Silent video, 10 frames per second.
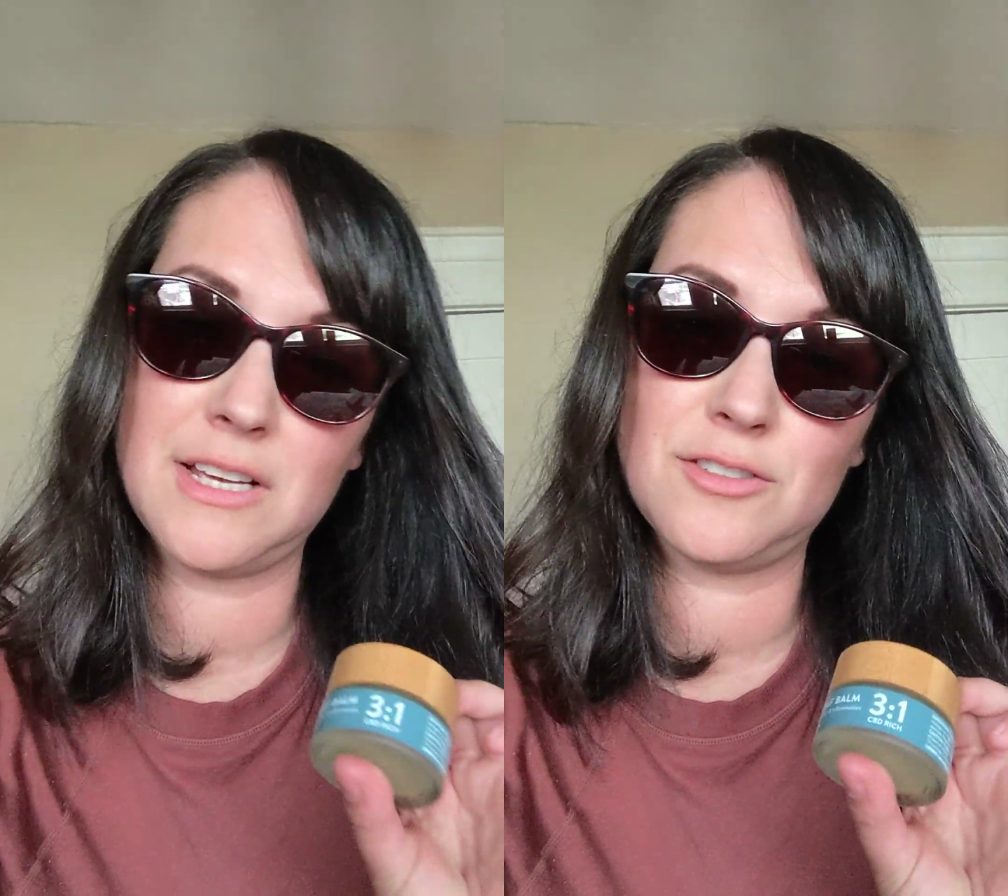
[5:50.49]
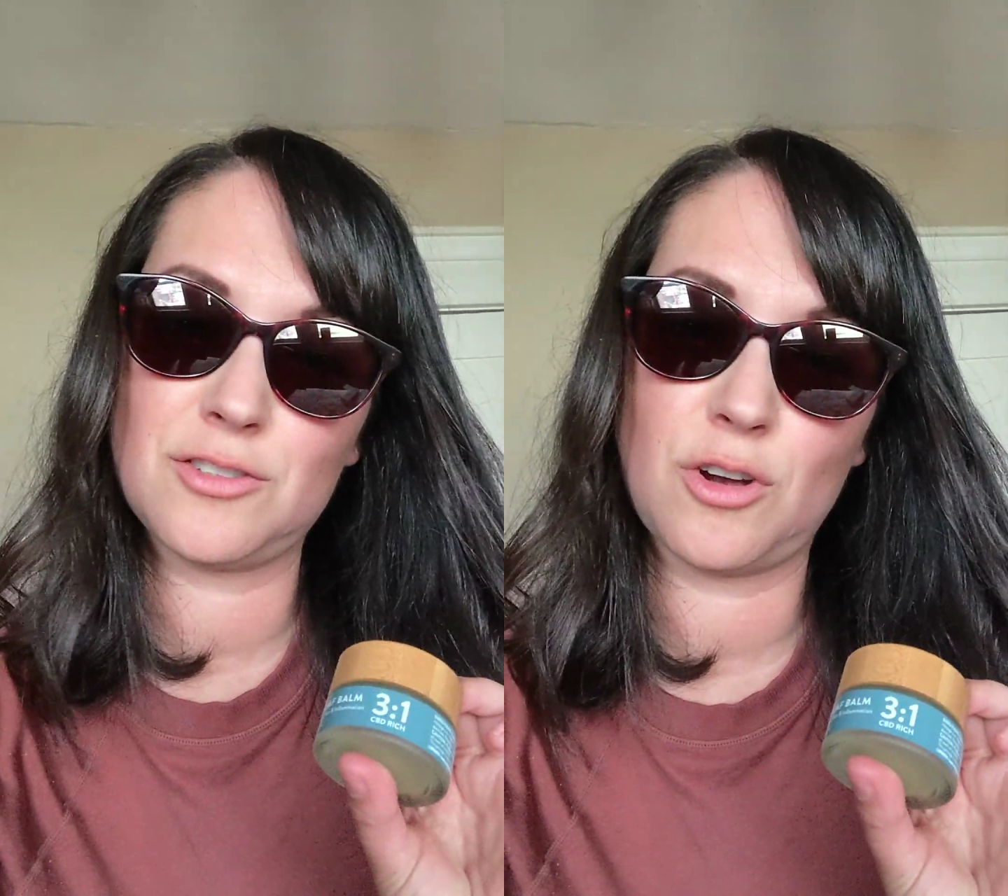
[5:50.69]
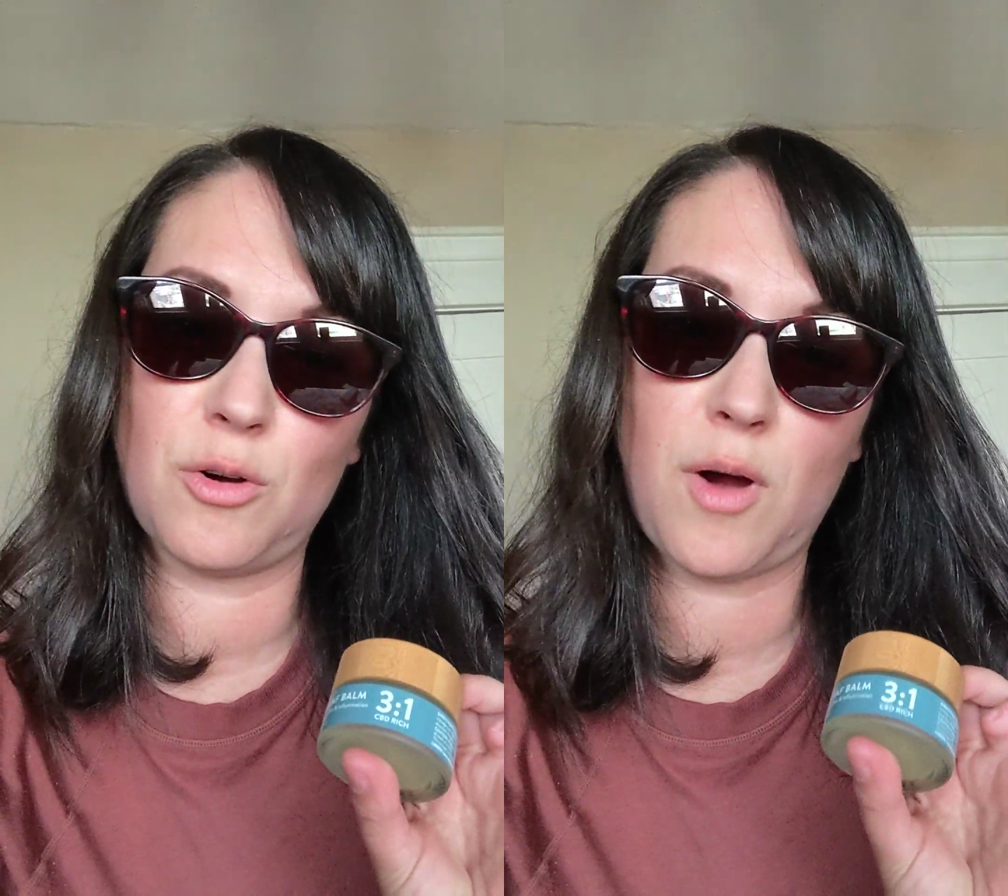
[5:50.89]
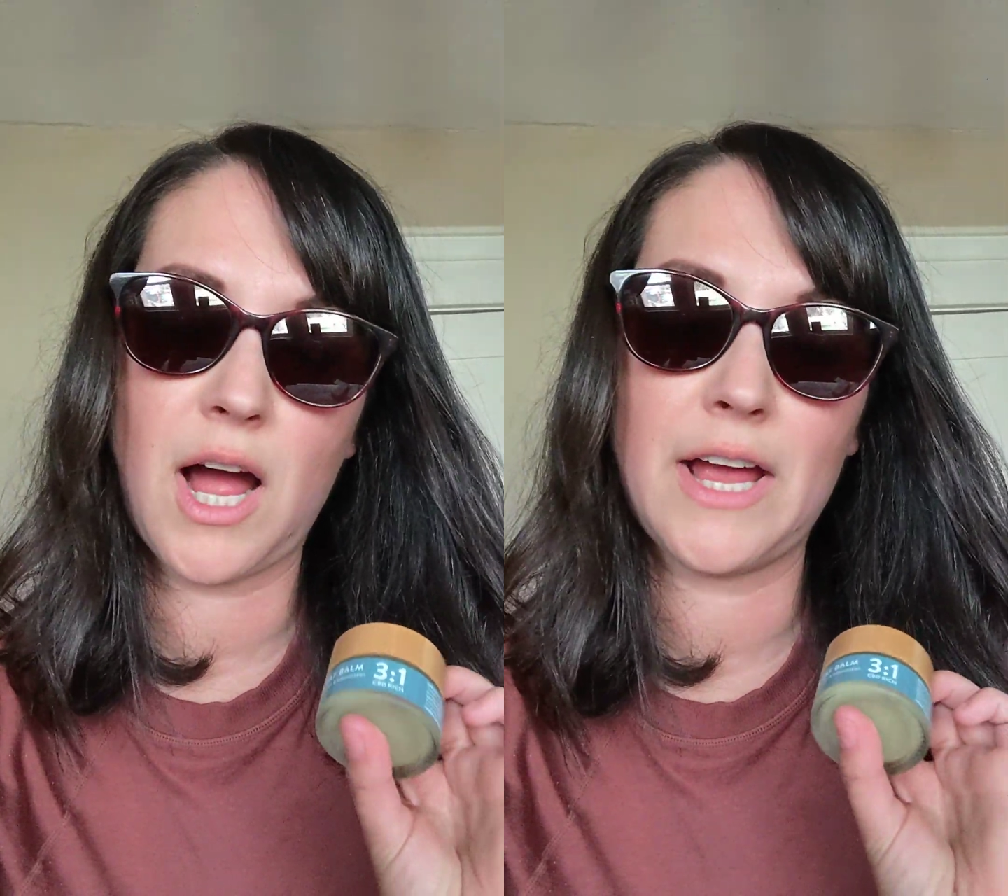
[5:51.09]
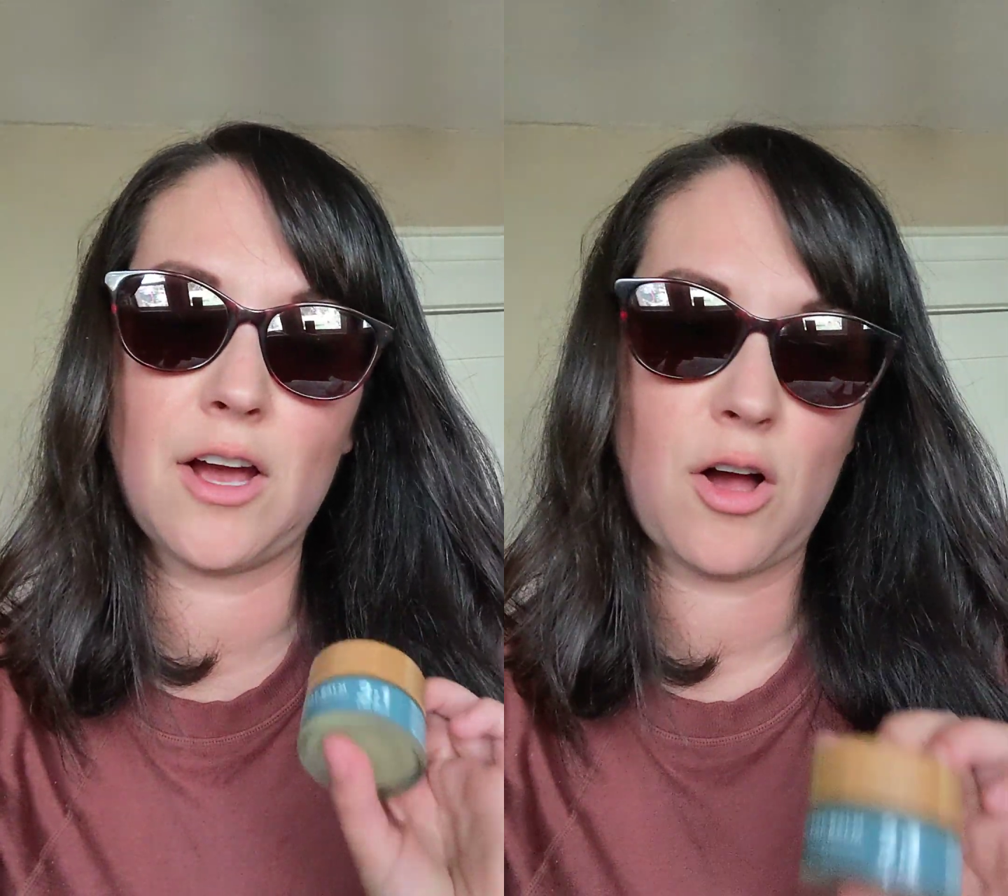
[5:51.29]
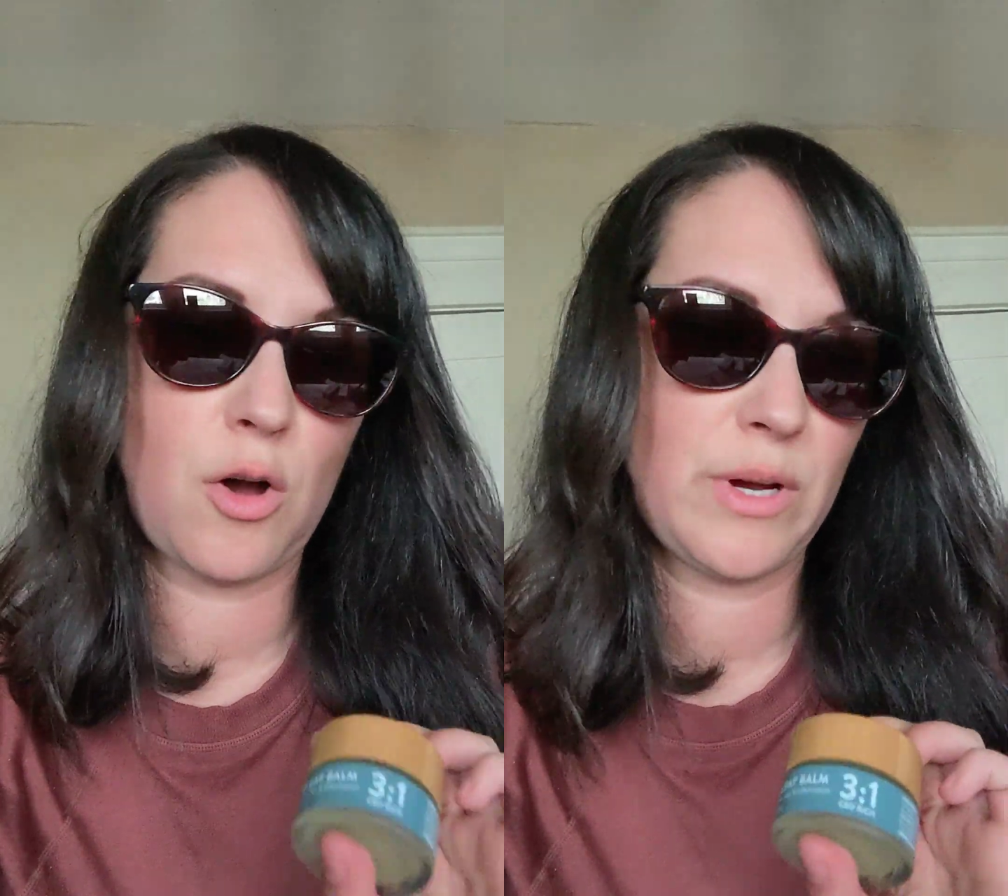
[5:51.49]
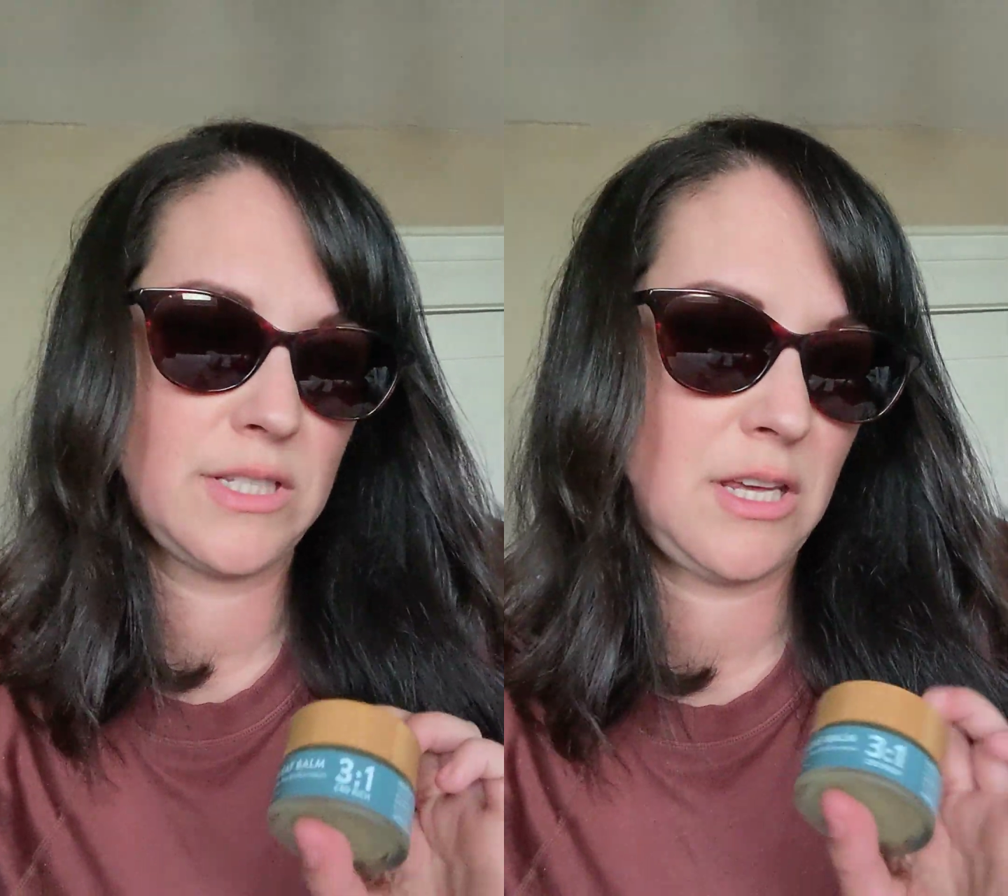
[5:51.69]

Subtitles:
and so I always